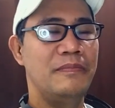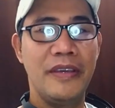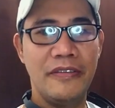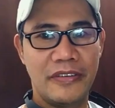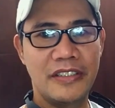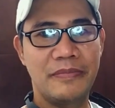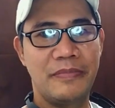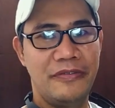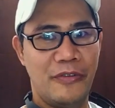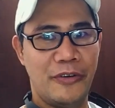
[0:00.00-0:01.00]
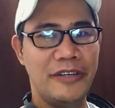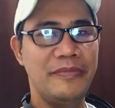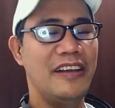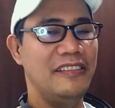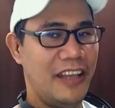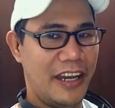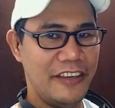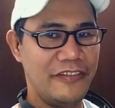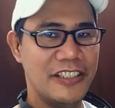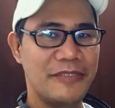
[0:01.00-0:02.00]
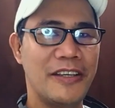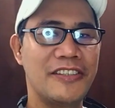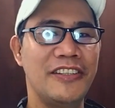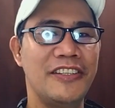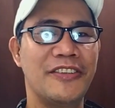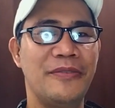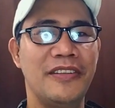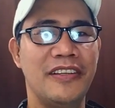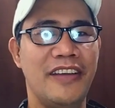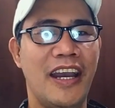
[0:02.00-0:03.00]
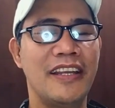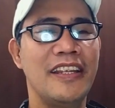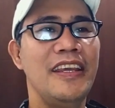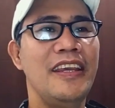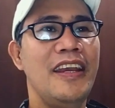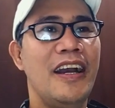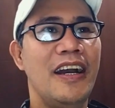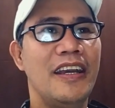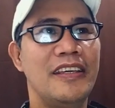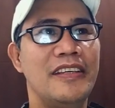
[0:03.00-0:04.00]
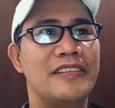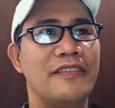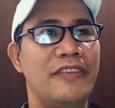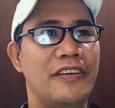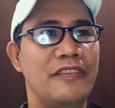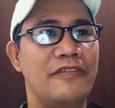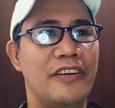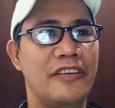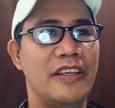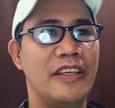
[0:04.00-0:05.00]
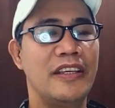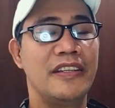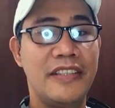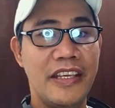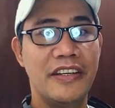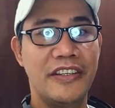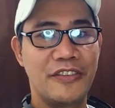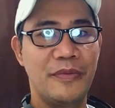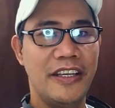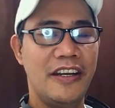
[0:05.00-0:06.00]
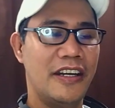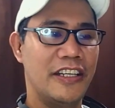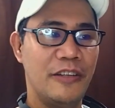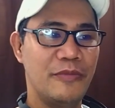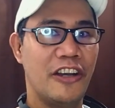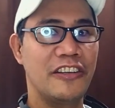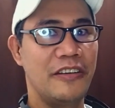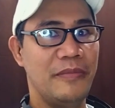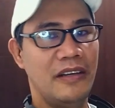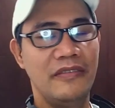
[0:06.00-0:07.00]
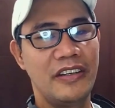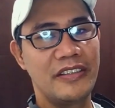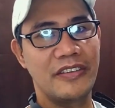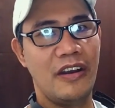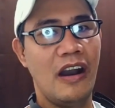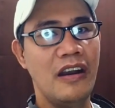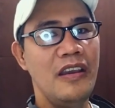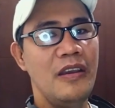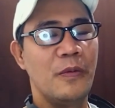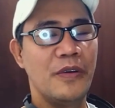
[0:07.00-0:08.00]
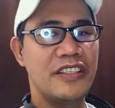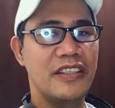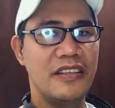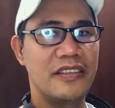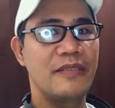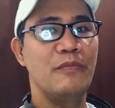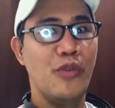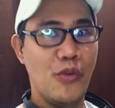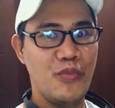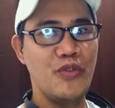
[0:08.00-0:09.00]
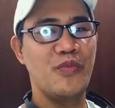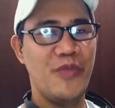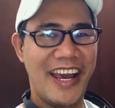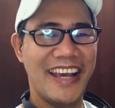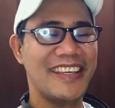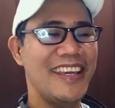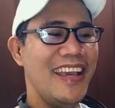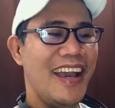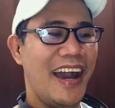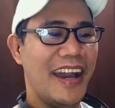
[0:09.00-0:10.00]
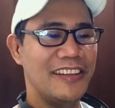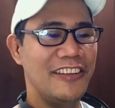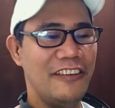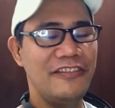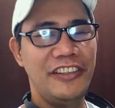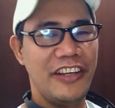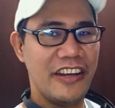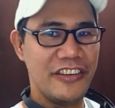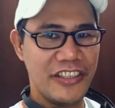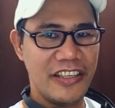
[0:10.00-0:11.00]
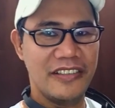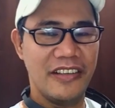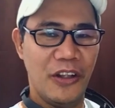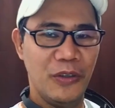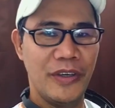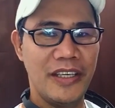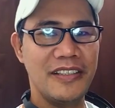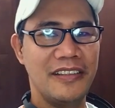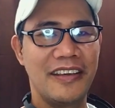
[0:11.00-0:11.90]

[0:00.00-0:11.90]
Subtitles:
BE:FIRST perform live, especially something that is very, very dear to my heart. And I'm talking about their song, which is Boom Boom Back. I love their energy as always.